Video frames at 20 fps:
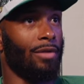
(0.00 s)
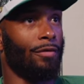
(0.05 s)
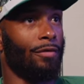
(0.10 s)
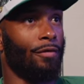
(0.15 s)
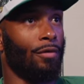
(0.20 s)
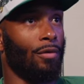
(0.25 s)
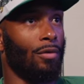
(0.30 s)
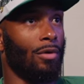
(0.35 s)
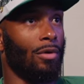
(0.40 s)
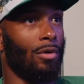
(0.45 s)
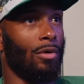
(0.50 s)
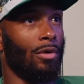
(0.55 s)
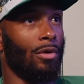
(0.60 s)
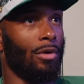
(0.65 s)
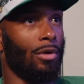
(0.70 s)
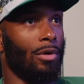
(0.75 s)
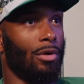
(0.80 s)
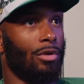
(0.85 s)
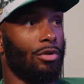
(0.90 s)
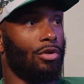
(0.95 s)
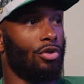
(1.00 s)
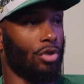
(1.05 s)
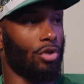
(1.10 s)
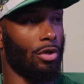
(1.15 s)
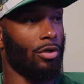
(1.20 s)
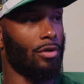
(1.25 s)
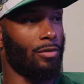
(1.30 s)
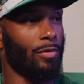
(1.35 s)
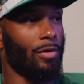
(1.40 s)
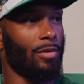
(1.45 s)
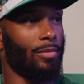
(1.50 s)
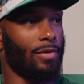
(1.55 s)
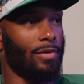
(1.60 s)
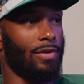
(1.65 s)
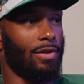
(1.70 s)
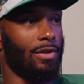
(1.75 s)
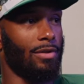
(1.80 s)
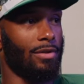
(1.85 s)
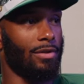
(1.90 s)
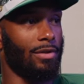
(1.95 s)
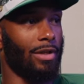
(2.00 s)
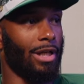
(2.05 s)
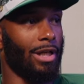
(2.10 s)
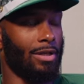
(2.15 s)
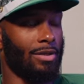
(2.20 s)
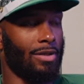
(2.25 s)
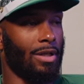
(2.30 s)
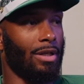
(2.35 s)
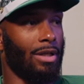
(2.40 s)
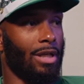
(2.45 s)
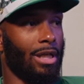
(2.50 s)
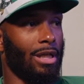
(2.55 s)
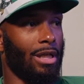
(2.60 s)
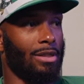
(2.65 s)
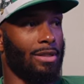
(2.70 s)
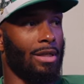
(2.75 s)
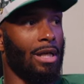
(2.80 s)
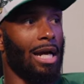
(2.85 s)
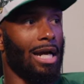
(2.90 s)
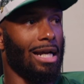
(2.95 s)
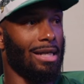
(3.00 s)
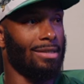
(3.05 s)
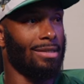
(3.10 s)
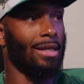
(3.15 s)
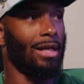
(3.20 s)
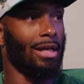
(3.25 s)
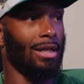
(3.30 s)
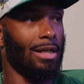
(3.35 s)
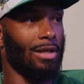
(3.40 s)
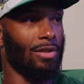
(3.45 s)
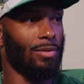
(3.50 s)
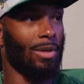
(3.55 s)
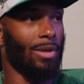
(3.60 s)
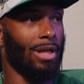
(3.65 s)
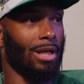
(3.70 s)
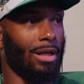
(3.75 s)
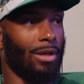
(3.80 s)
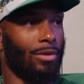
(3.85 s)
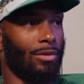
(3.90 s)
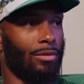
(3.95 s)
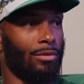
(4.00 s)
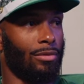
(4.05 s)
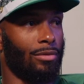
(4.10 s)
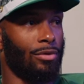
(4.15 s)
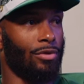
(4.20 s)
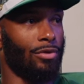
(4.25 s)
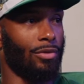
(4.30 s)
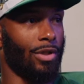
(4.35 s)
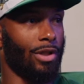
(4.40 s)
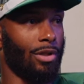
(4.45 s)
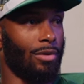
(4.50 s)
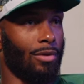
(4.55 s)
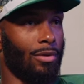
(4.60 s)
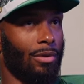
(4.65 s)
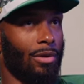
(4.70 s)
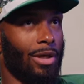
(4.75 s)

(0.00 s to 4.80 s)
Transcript: for church purposes? Like Sunday is God's day. That's why they don't drink or